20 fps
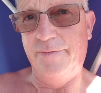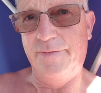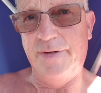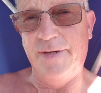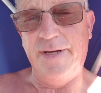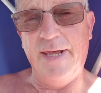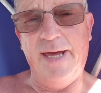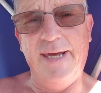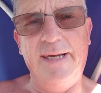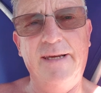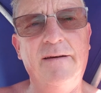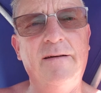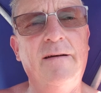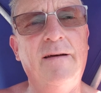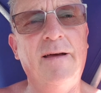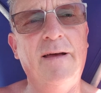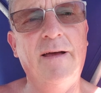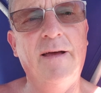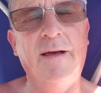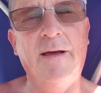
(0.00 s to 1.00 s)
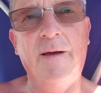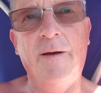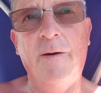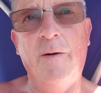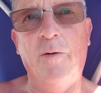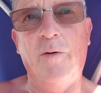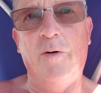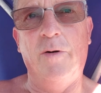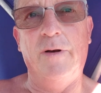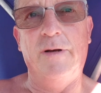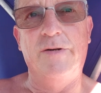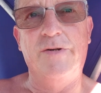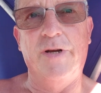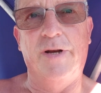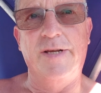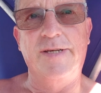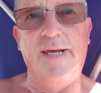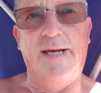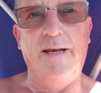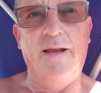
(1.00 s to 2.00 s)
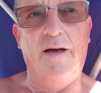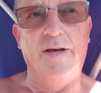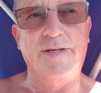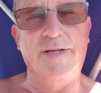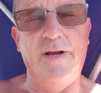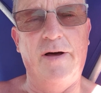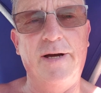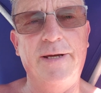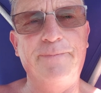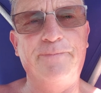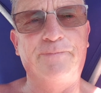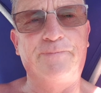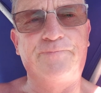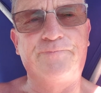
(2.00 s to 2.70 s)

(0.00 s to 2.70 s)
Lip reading: today, or should I say last night.